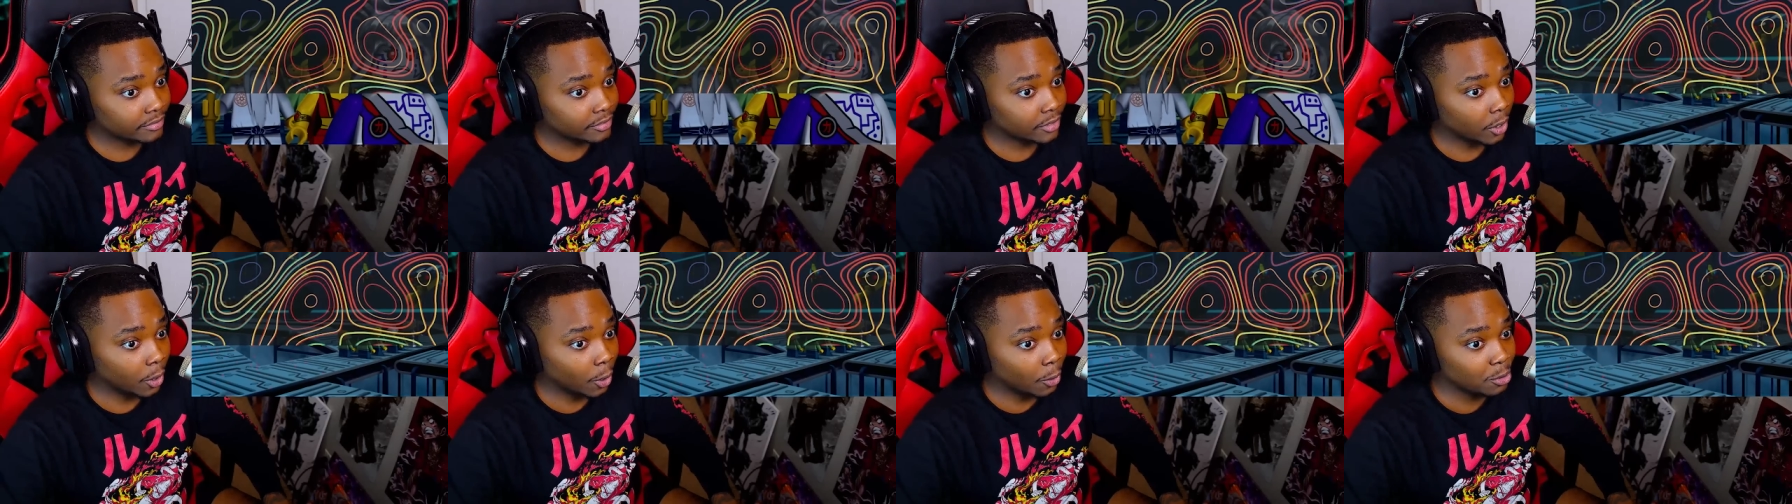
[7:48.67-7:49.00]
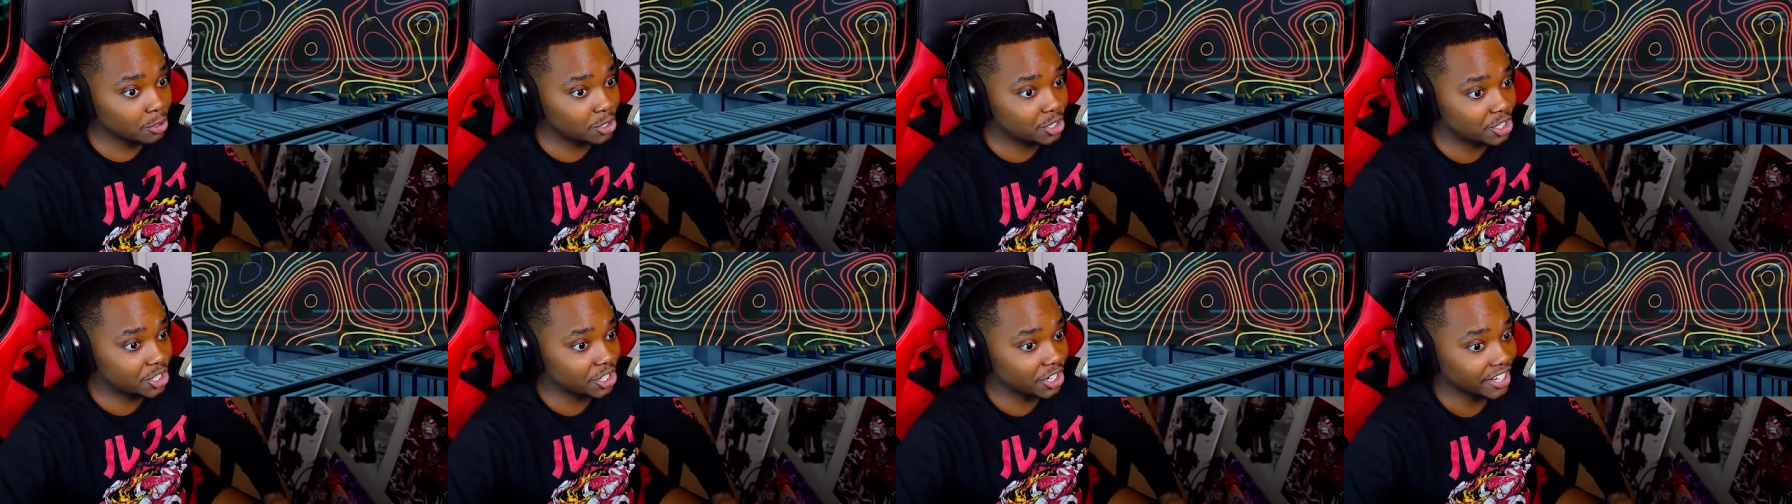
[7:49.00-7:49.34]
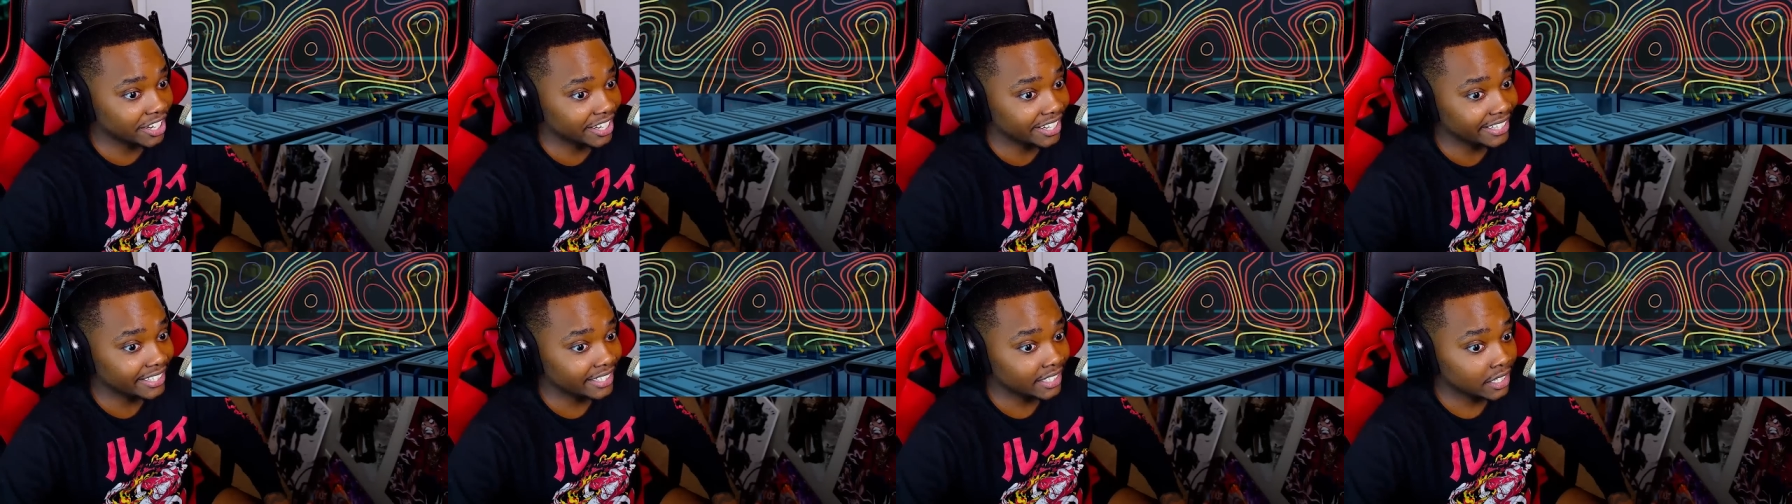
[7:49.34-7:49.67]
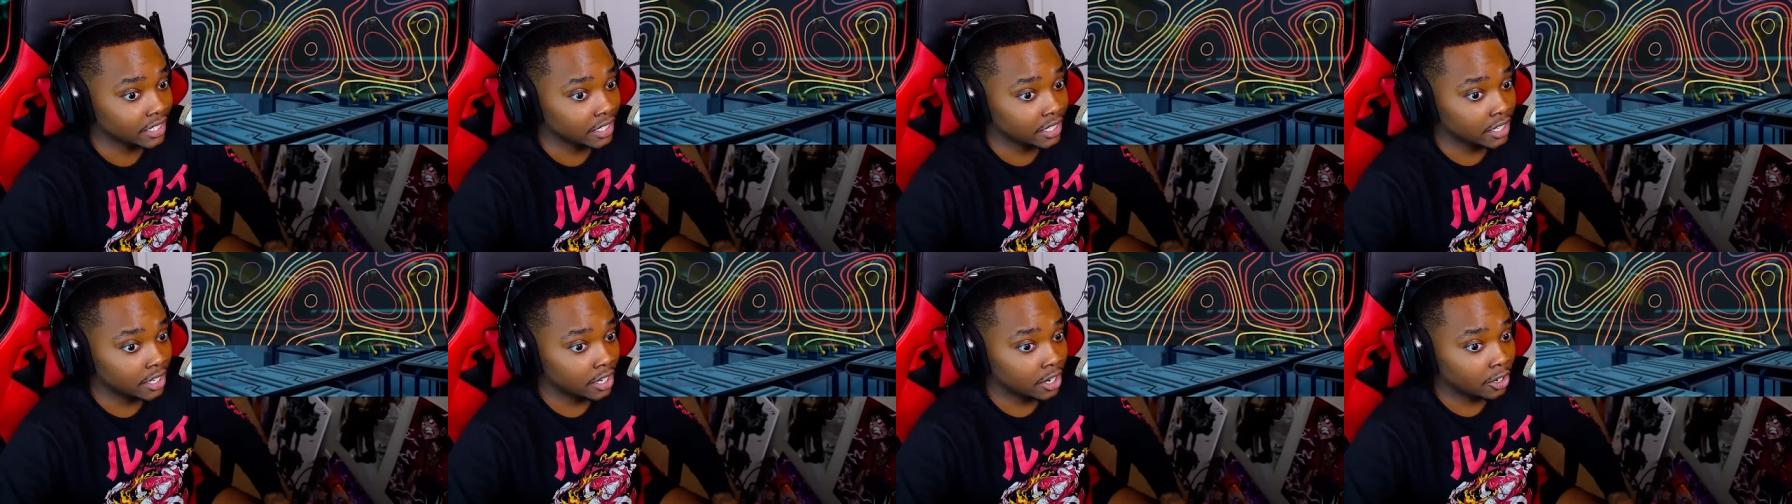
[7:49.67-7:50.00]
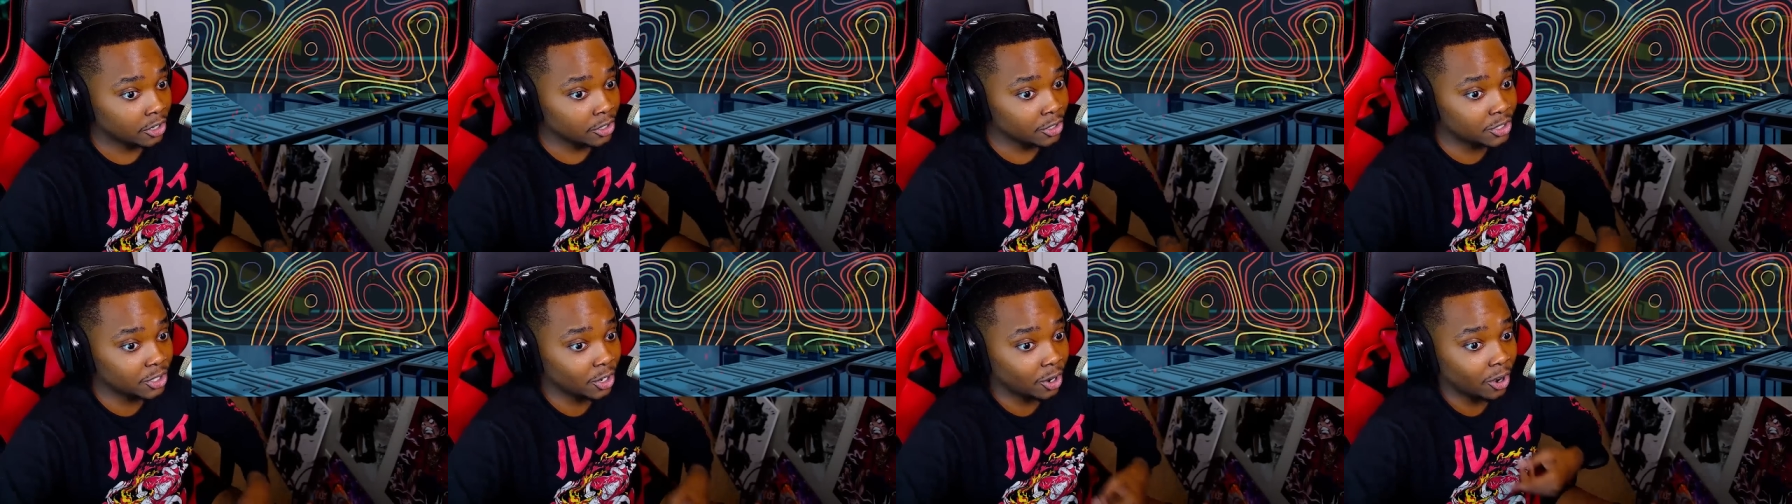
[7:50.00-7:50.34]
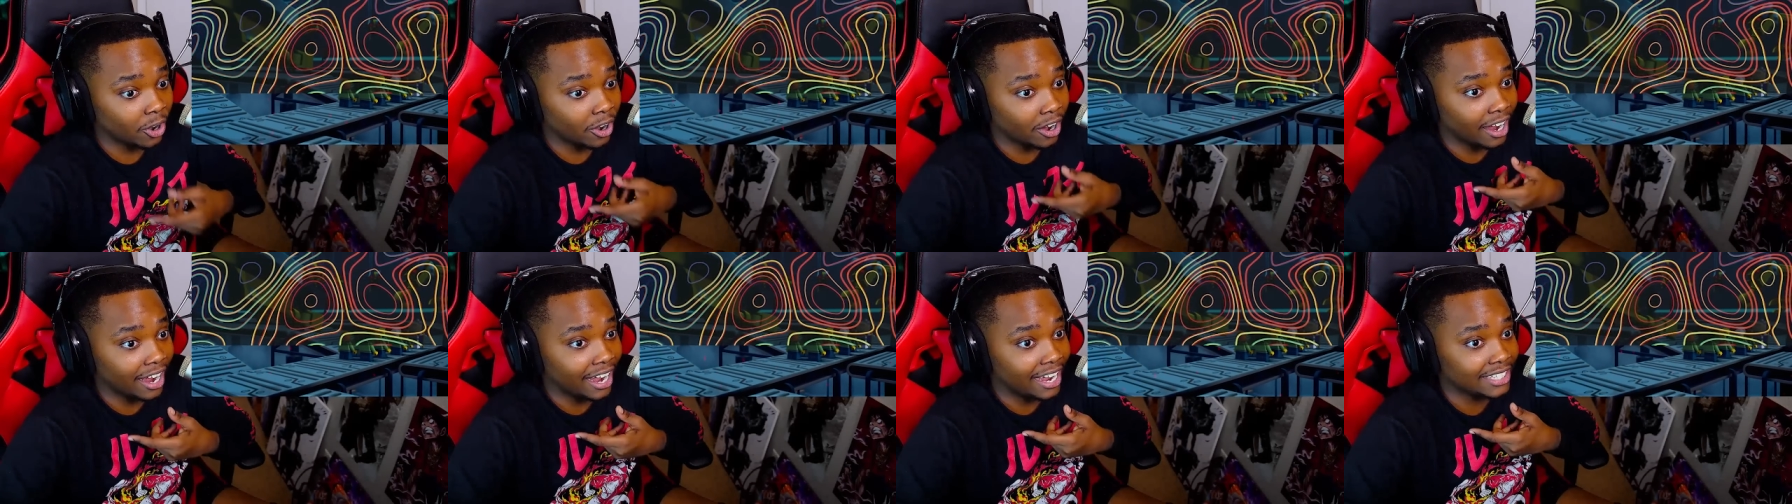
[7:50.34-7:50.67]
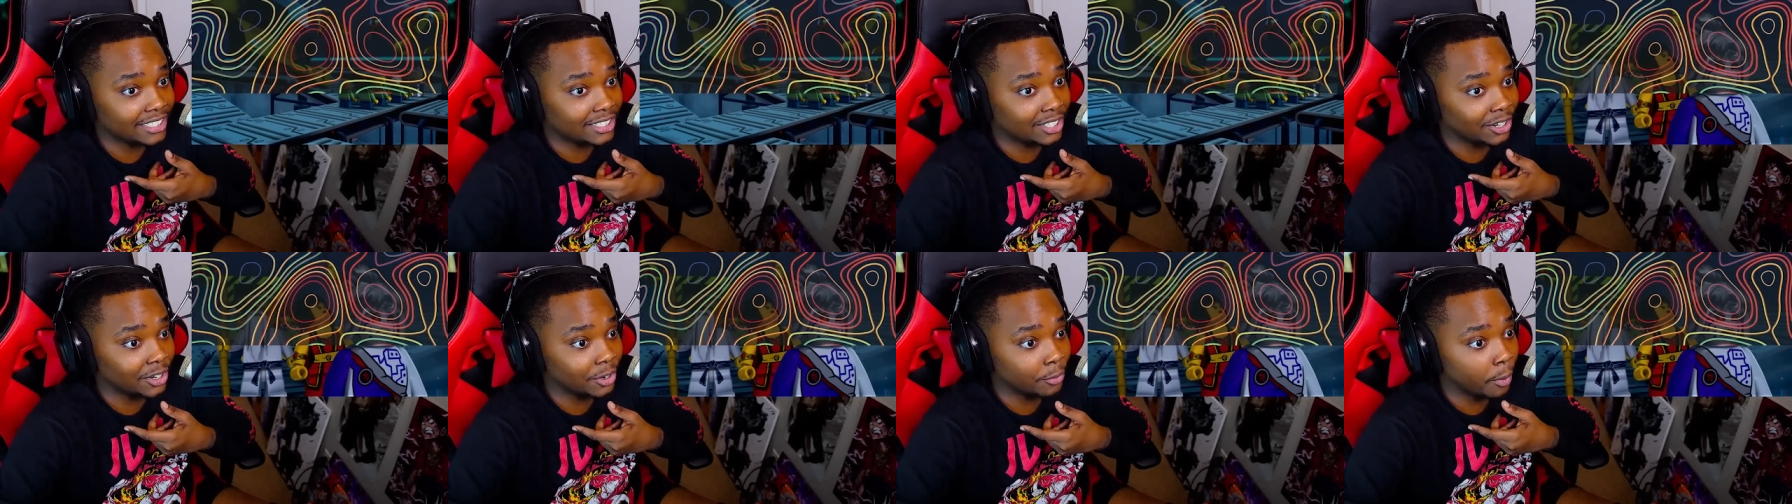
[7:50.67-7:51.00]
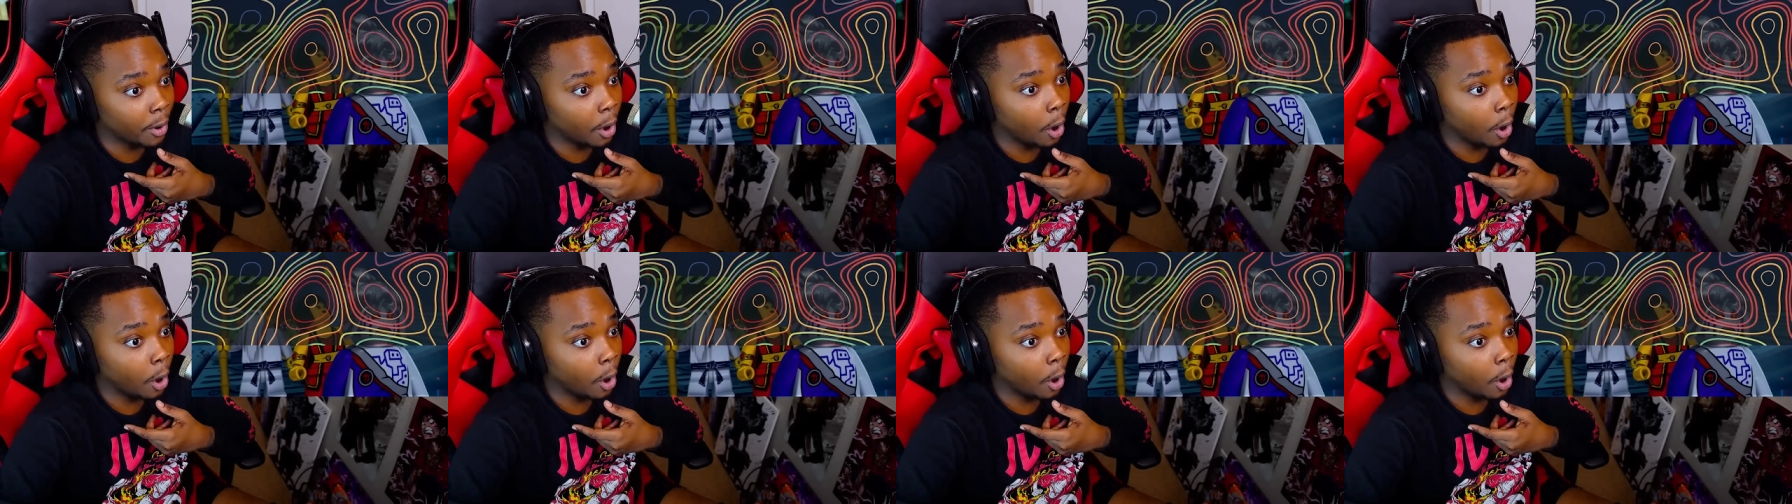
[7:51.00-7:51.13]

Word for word: Oh shit! You saw her eyes turn around.